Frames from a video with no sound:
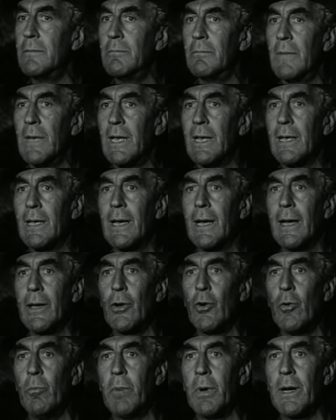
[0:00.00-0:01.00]
Malachi
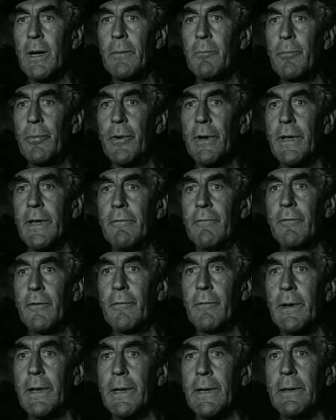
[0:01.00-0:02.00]
Hobart prayed for
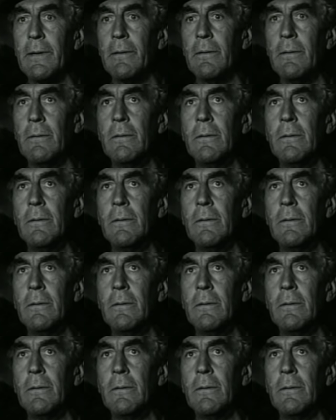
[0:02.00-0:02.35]
rain.